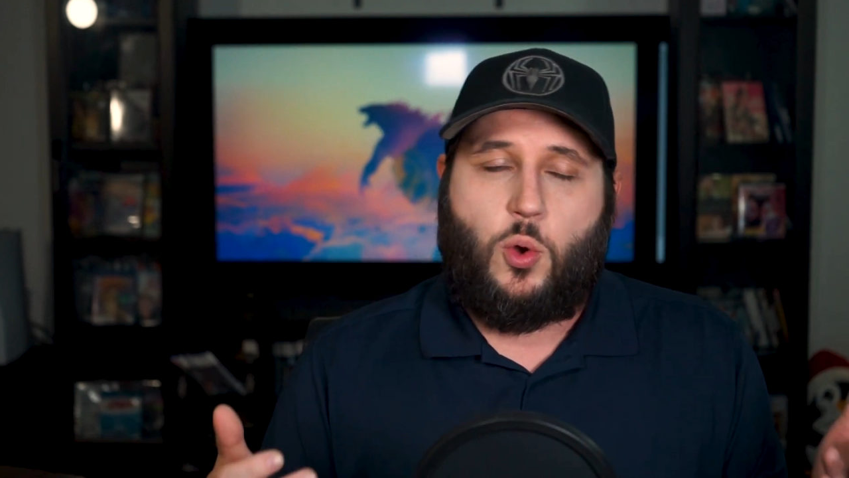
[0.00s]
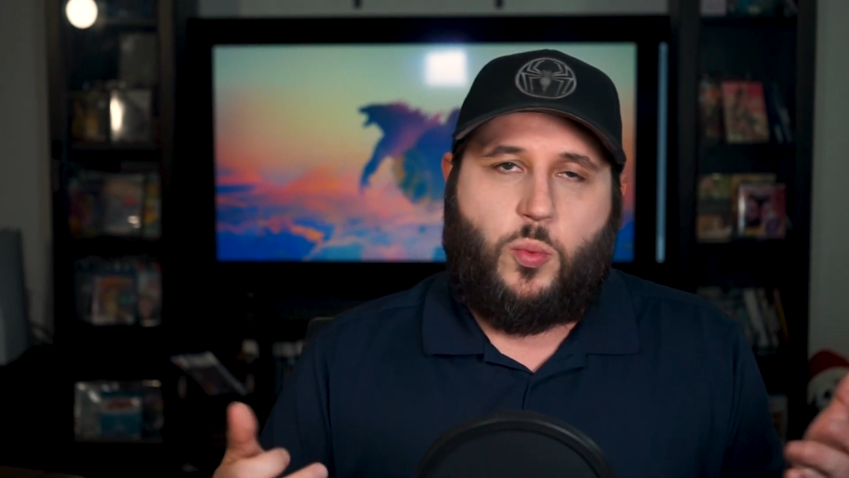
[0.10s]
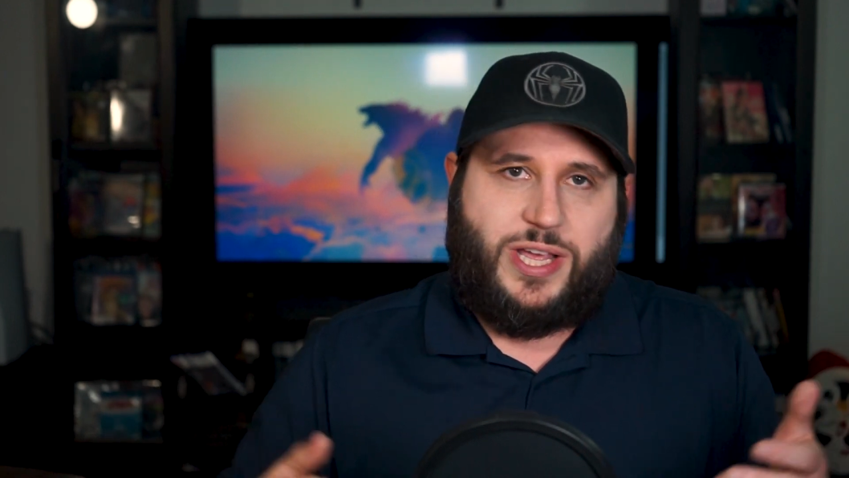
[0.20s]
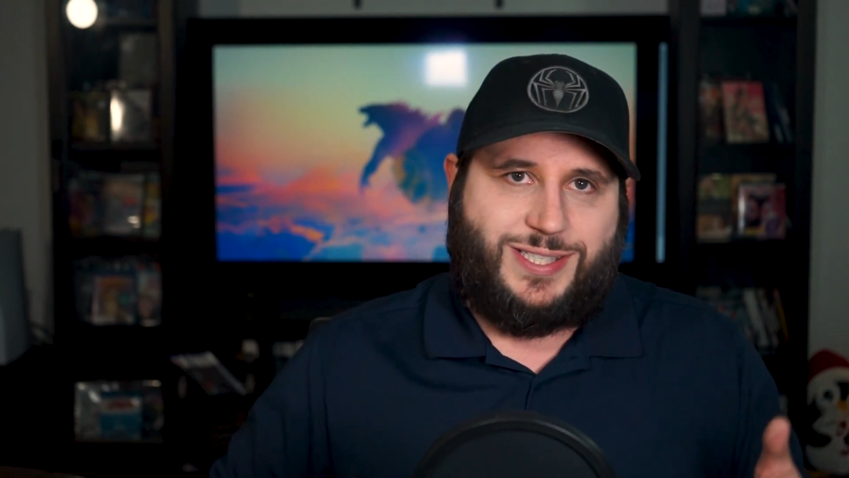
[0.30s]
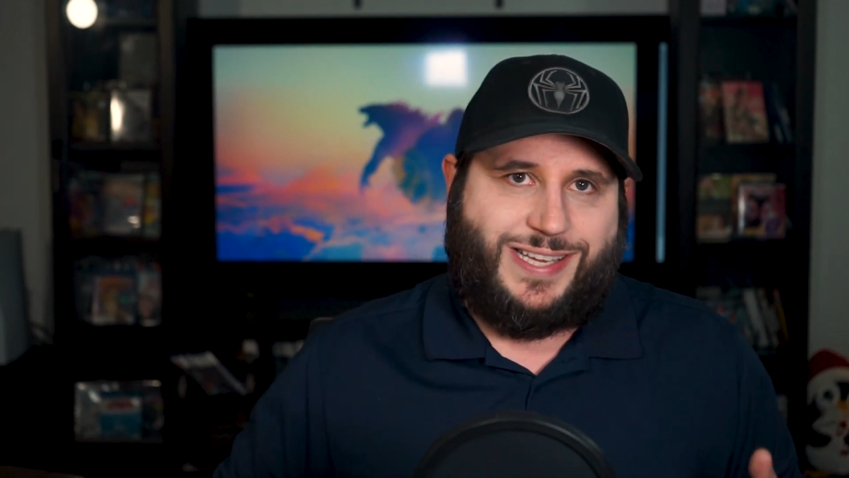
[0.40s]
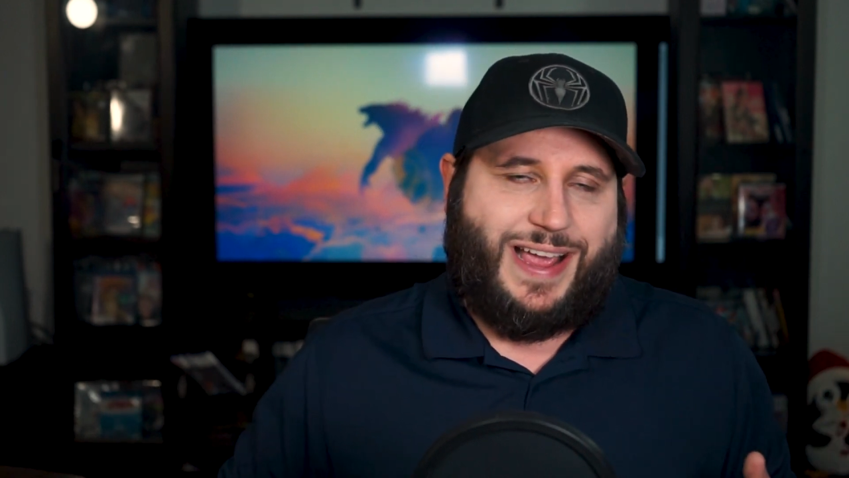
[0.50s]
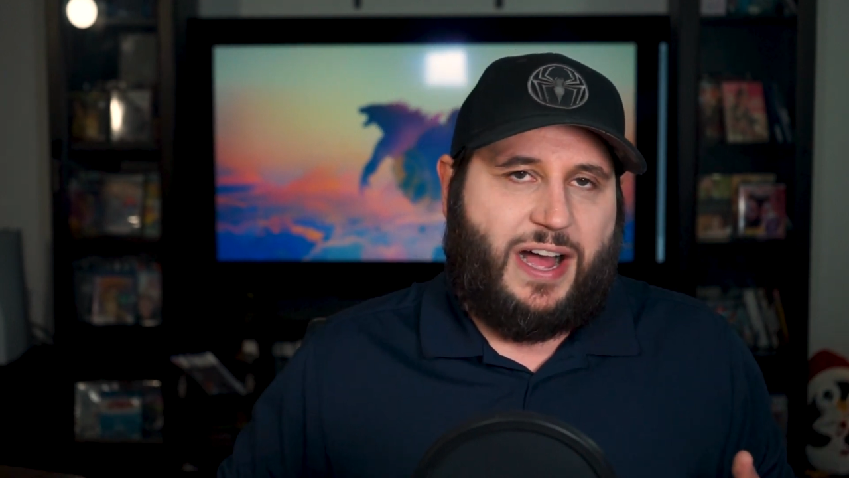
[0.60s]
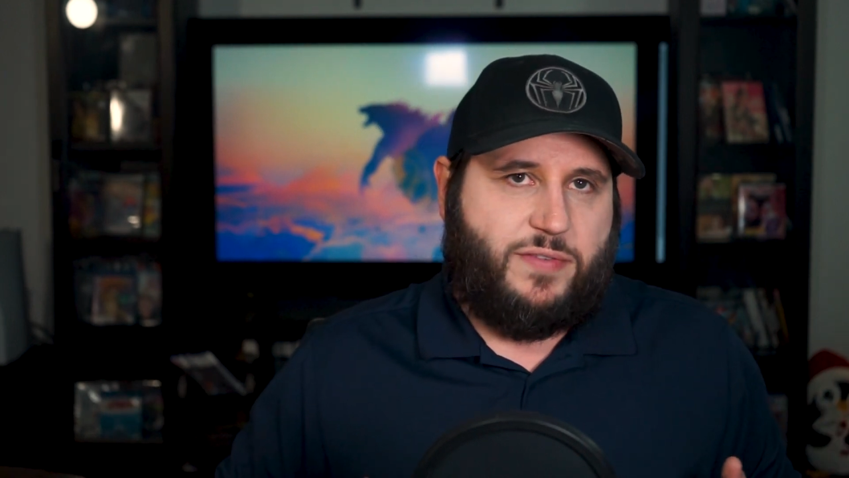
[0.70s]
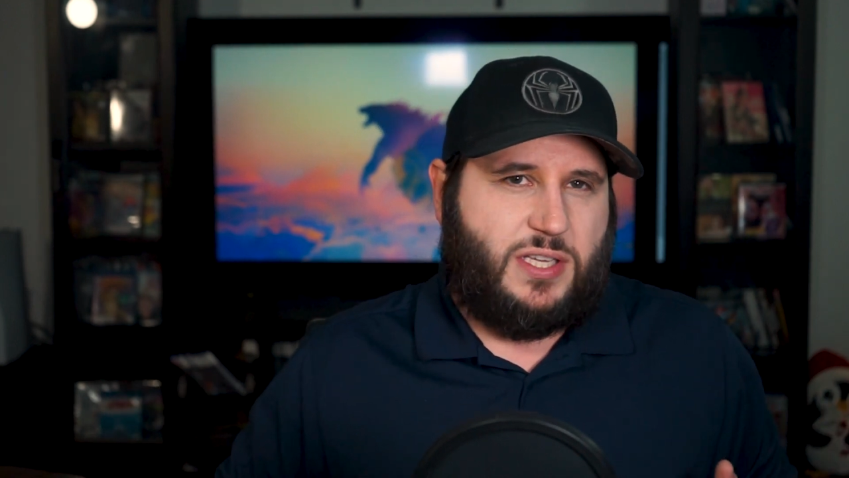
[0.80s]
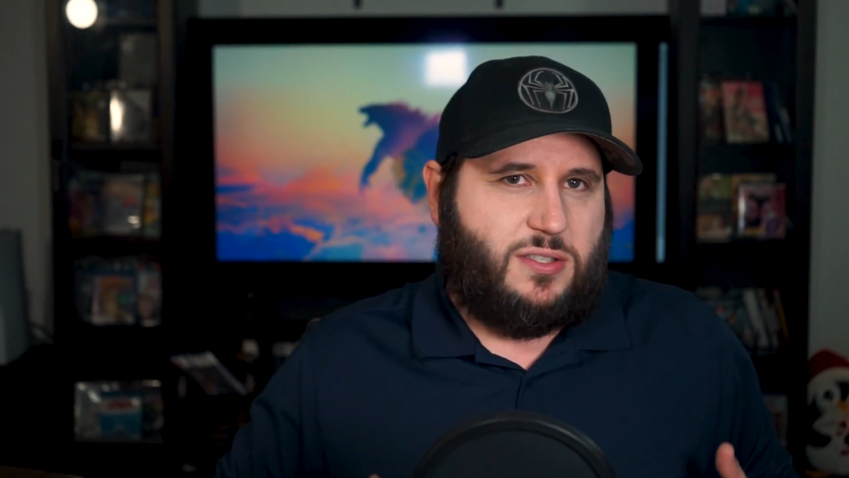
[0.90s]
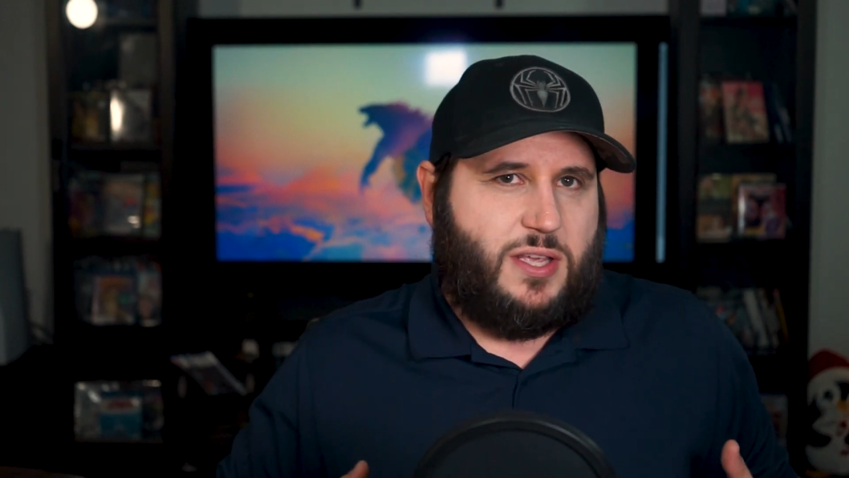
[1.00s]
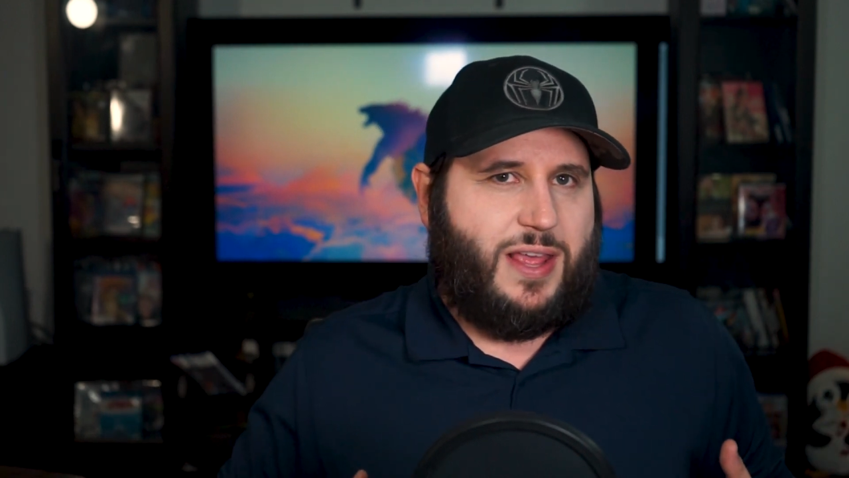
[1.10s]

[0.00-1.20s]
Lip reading: We can see, obviously,